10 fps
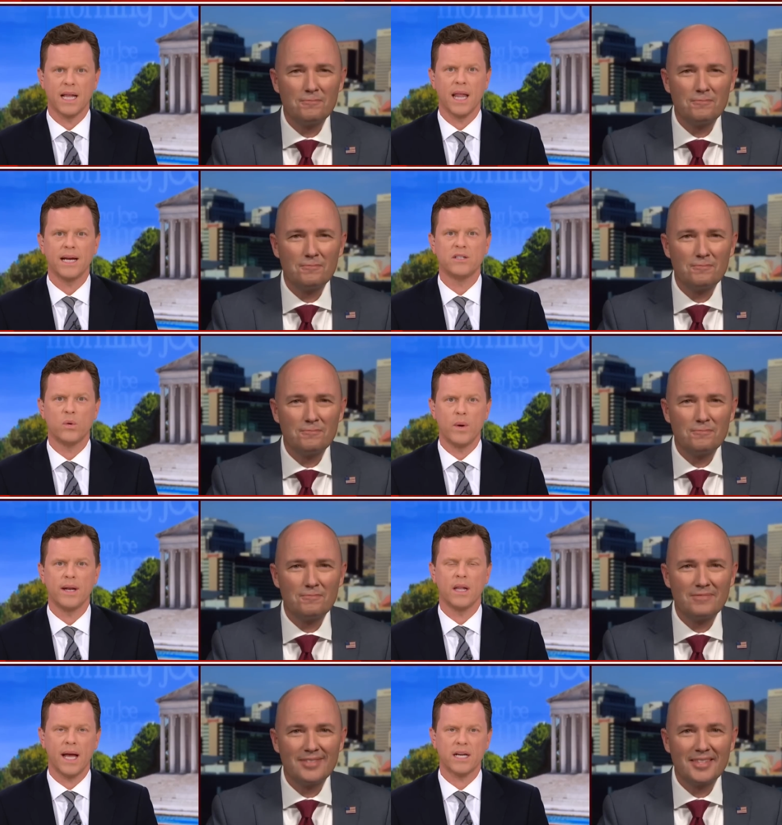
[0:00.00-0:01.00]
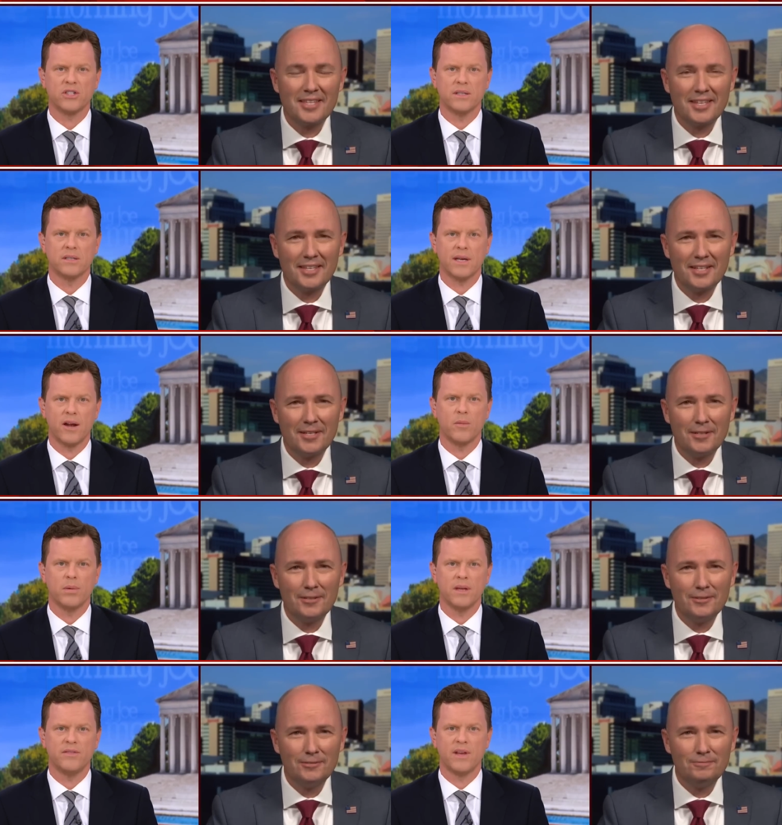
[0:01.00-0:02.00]
Speaker 1: I like to win elections. I don't
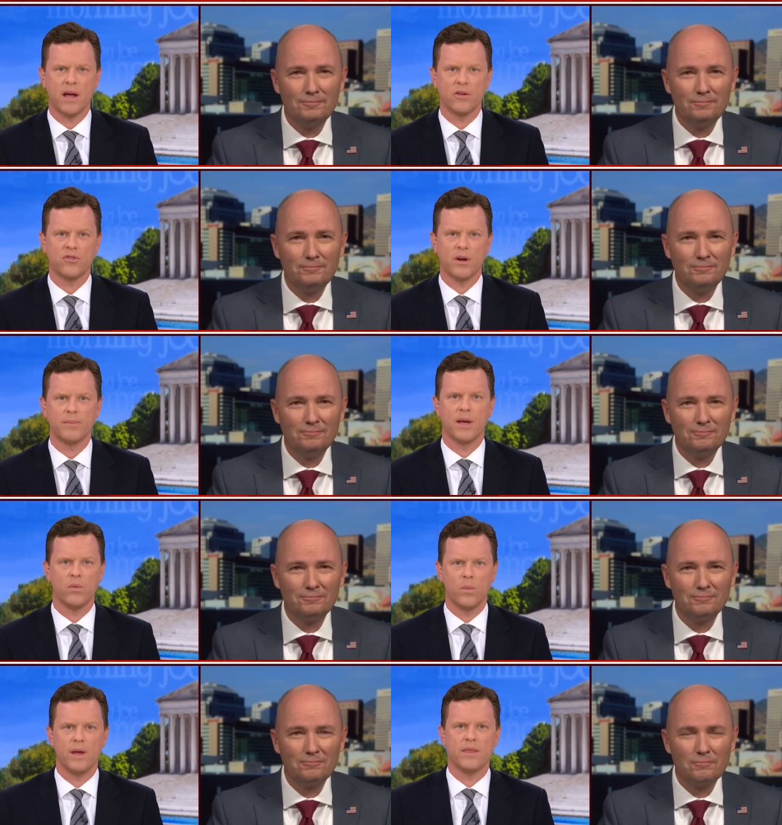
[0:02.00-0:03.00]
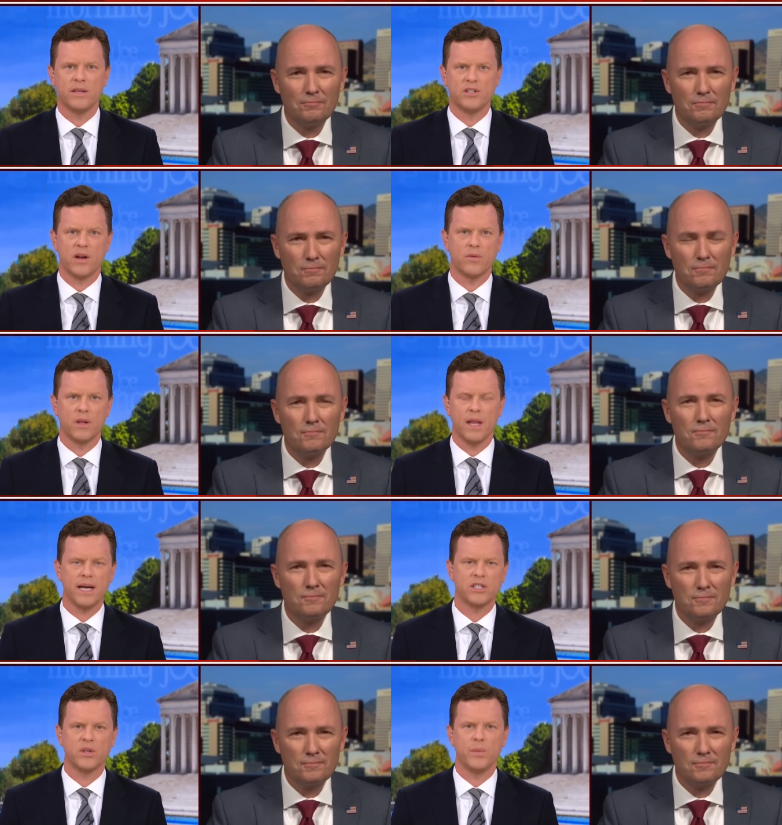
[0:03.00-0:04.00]
believe Donald Trump can win the general
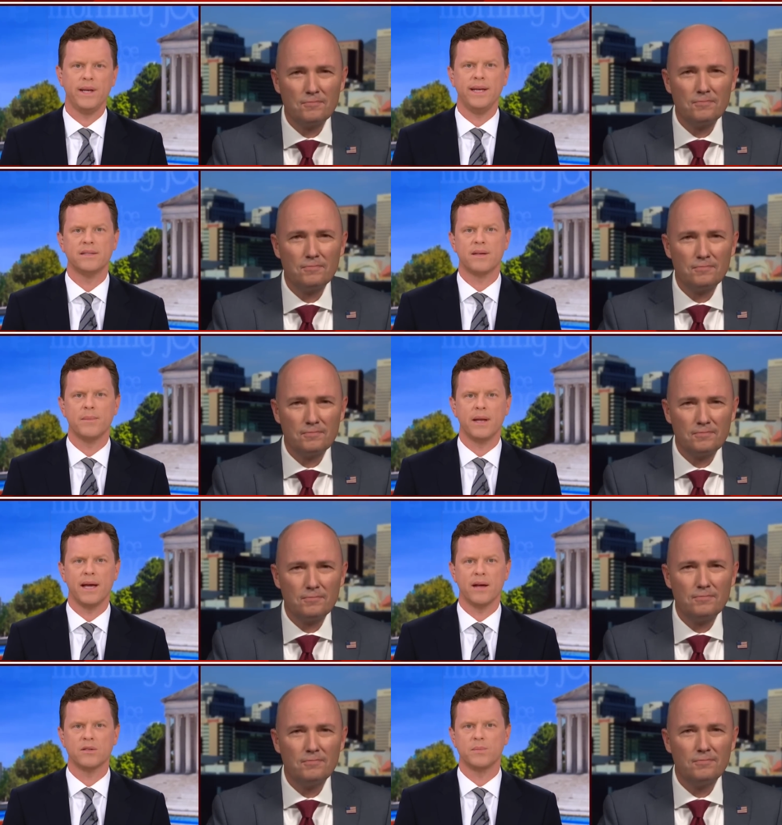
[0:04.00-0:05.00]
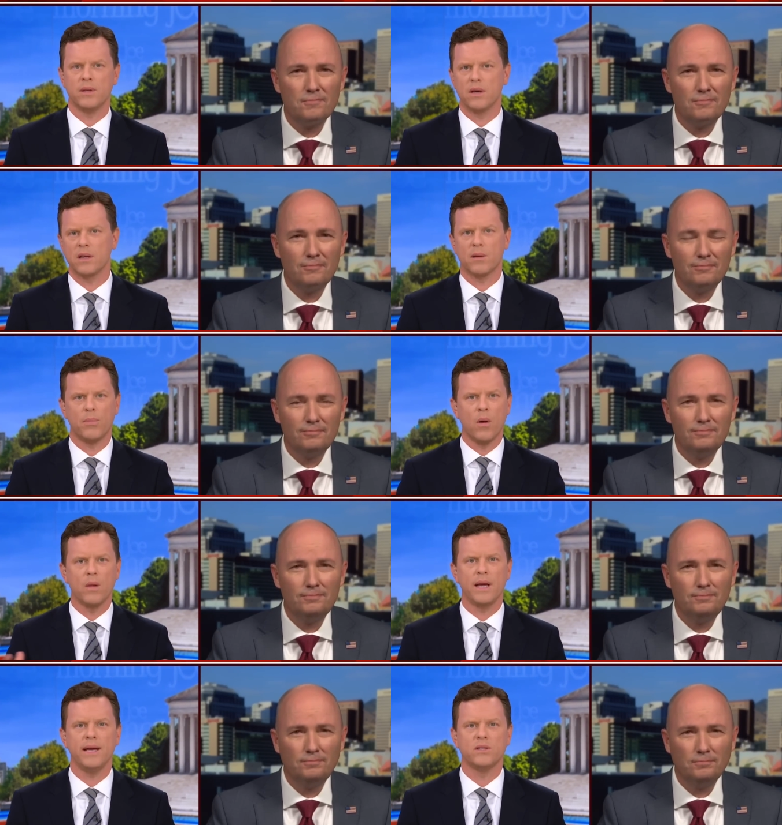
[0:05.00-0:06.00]
election. We need somebody else. We look at the
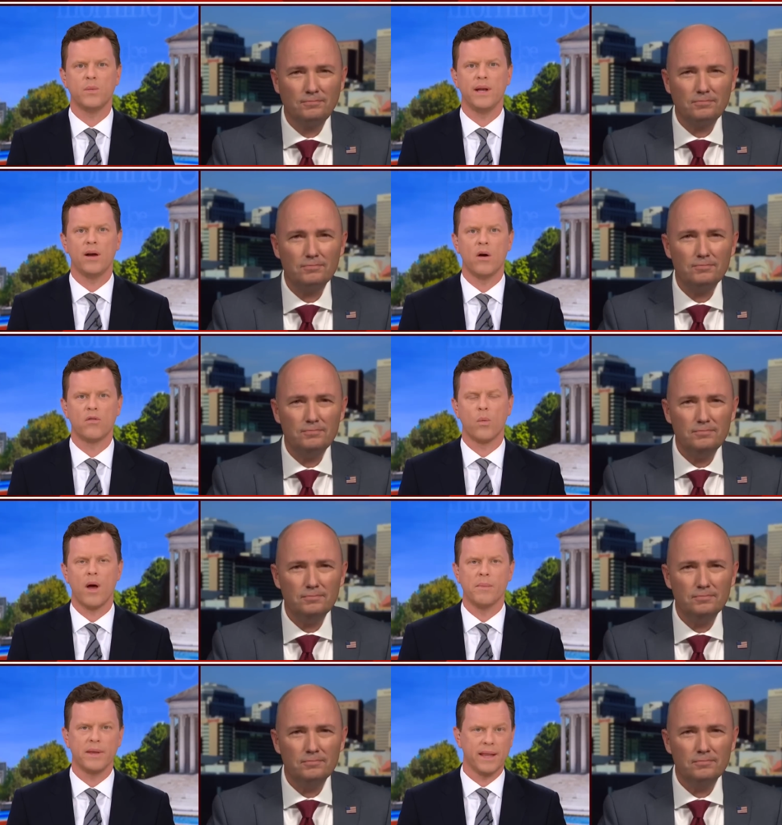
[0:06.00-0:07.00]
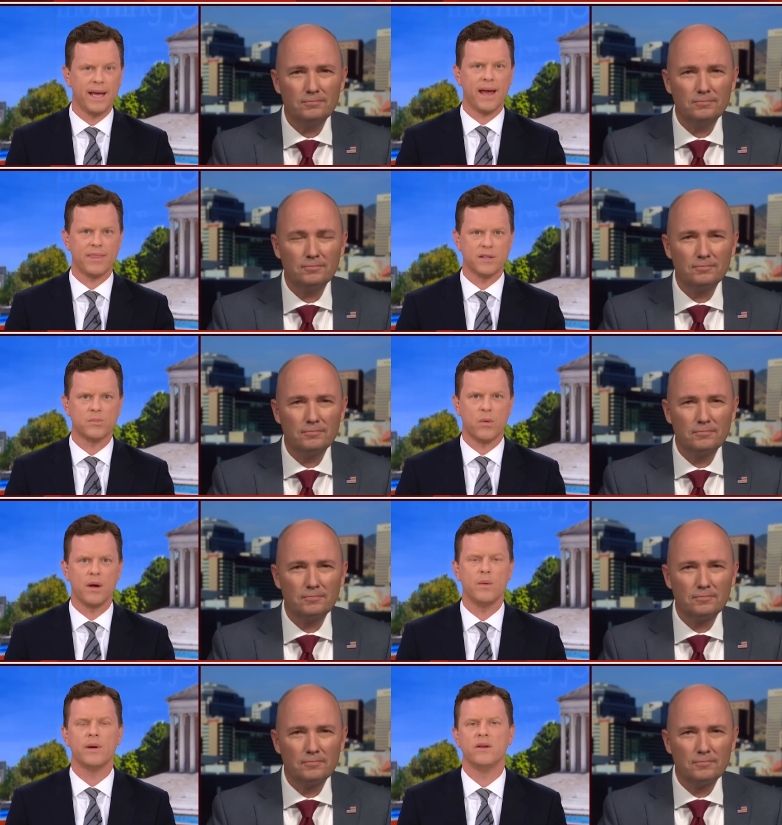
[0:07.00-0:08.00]
polling. He's winning overwhelmingly at this
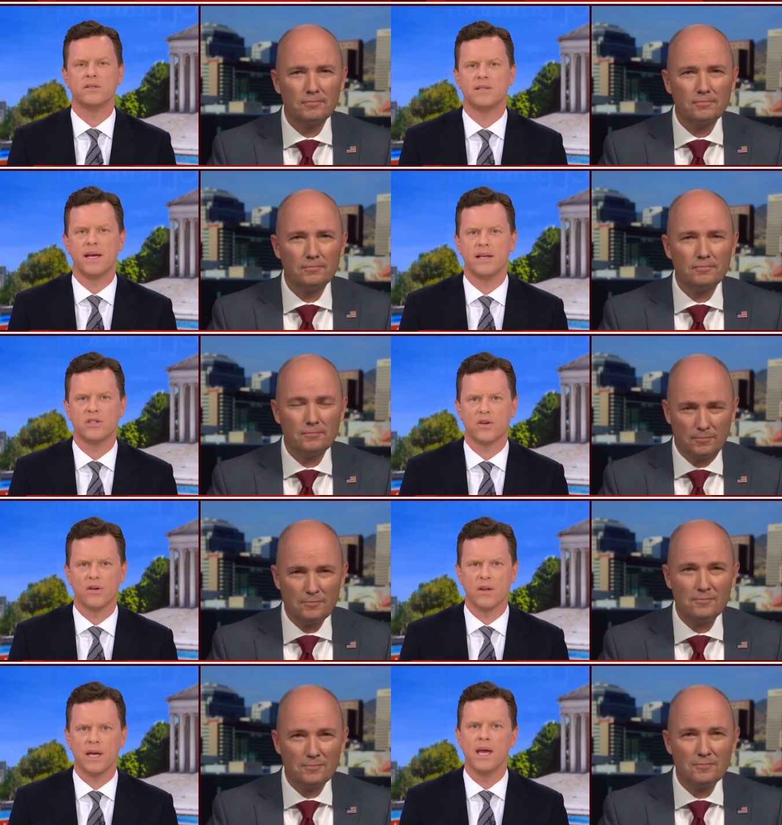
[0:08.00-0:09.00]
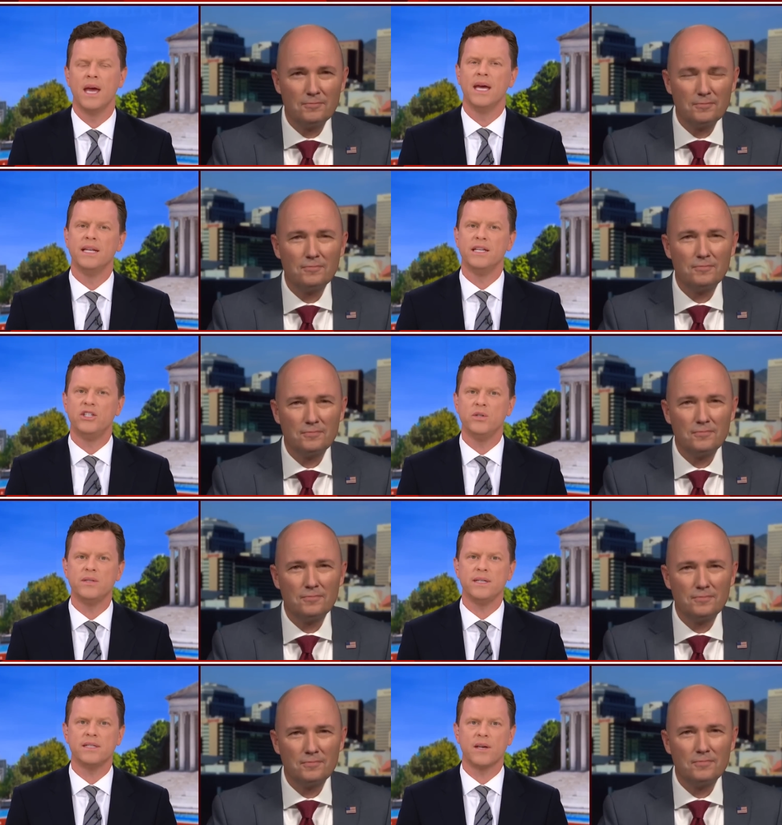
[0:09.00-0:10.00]
point. We understand it's early. Did you
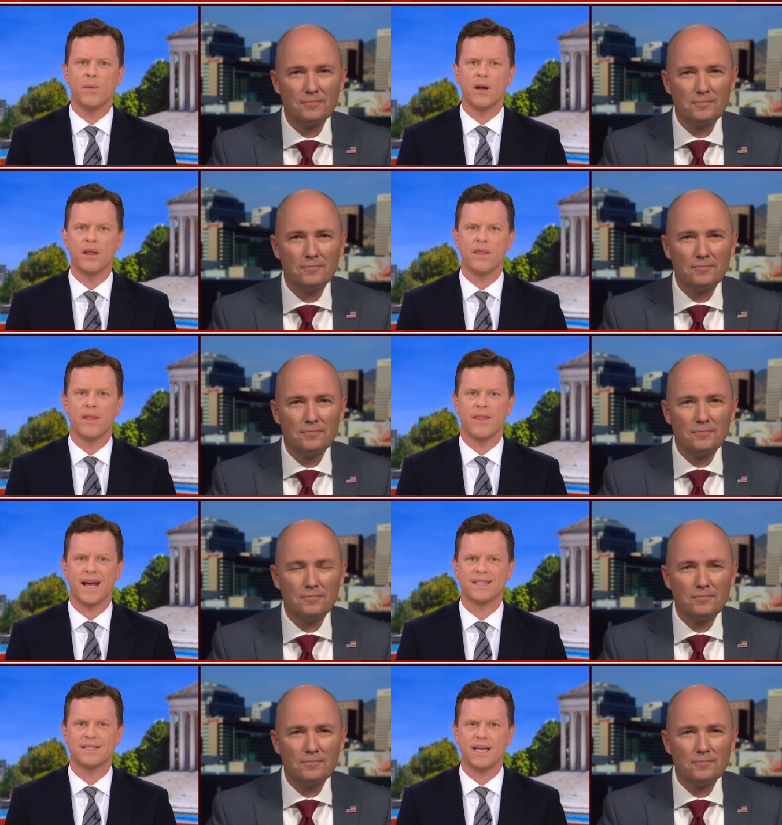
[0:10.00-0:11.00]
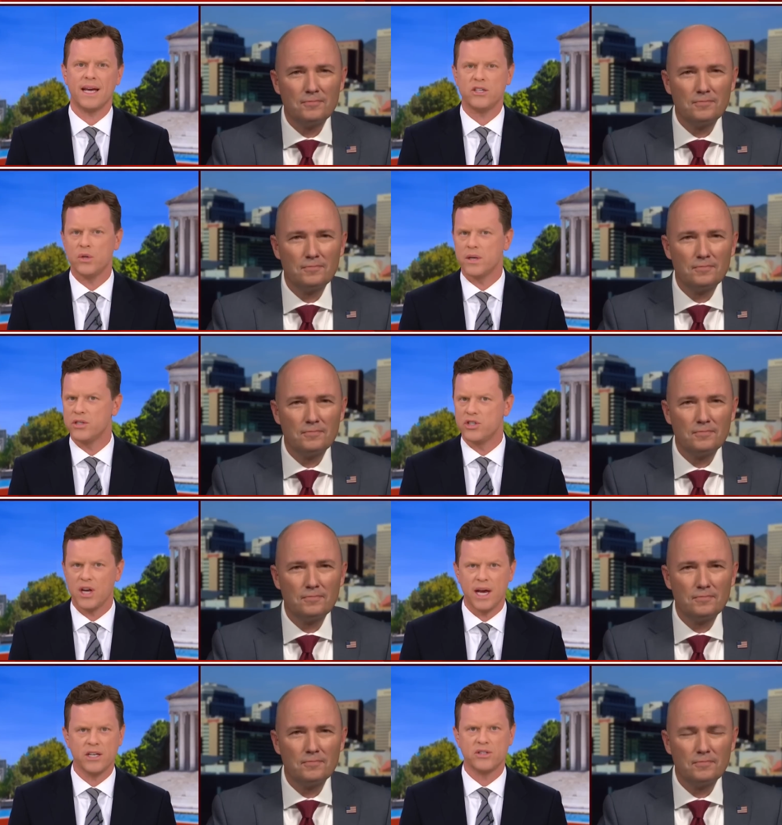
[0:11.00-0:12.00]
see someone on that stage who can
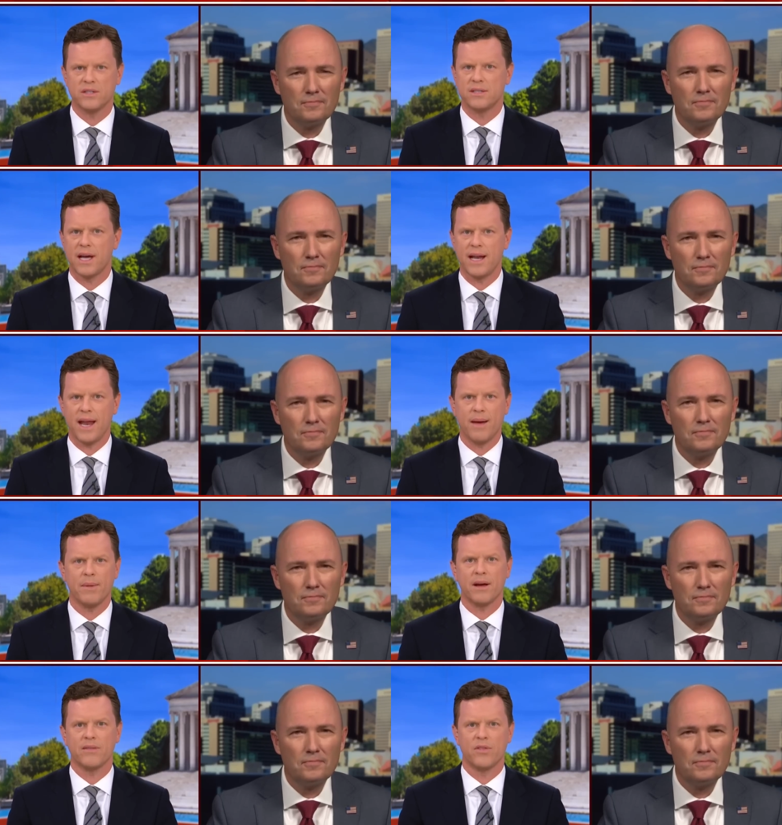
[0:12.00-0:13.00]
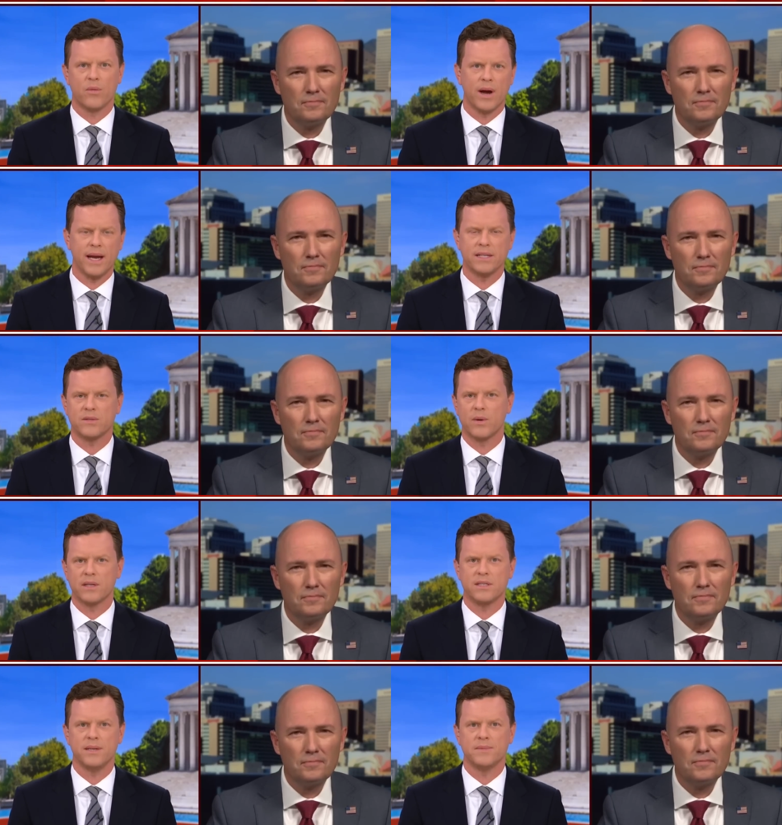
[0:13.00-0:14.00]
change this dynamic of the race, where
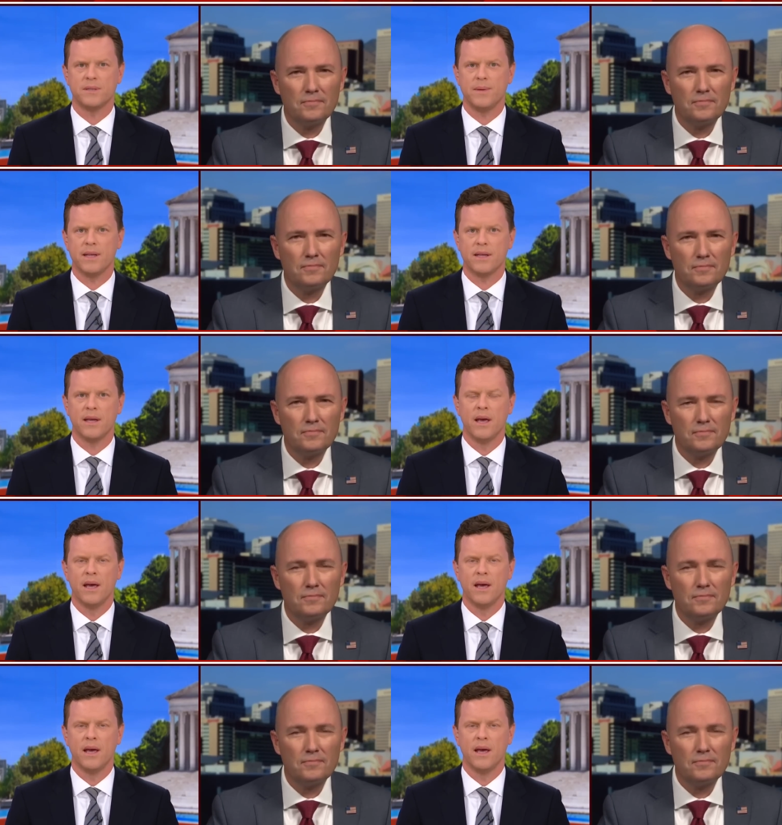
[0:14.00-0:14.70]
it seems to be that